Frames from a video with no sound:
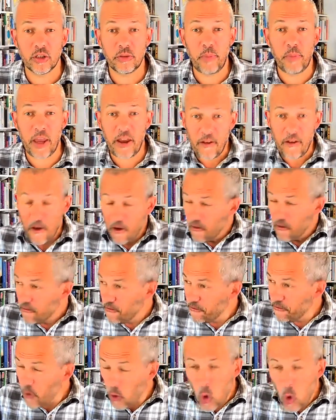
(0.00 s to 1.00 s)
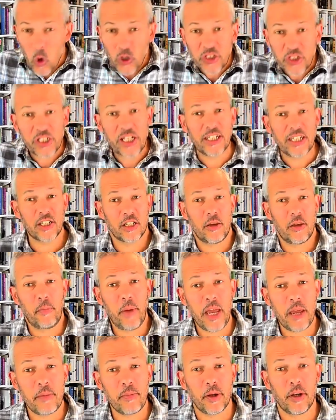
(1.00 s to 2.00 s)
being forged into the
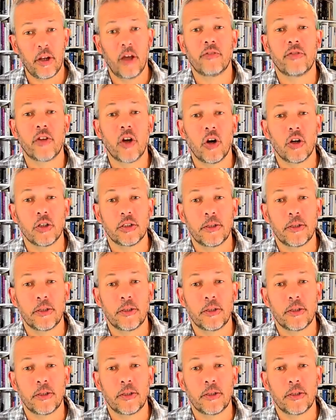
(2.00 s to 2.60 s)
people of God.